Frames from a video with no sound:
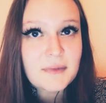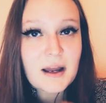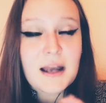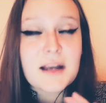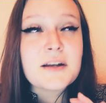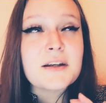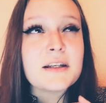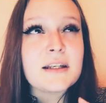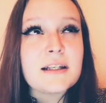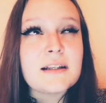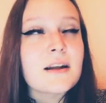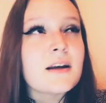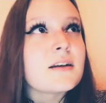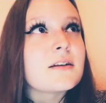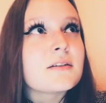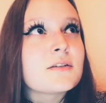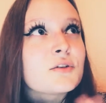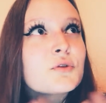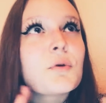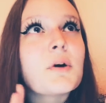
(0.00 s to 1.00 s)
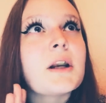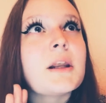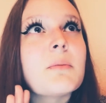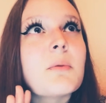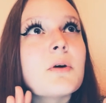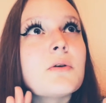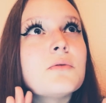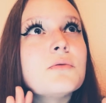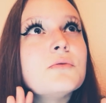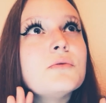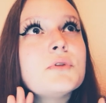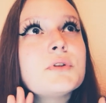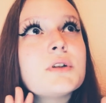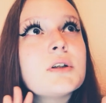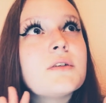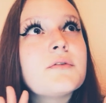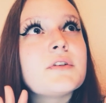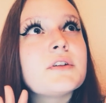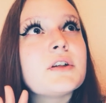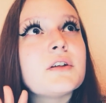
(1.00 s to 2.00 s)
I could eat like 20 bowls
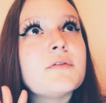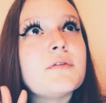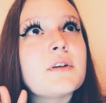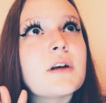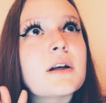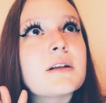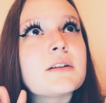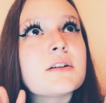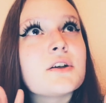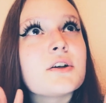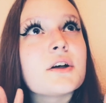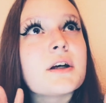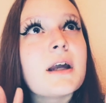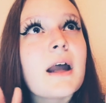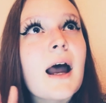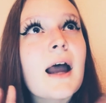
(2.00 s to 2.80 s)
of the tofu katsu curry.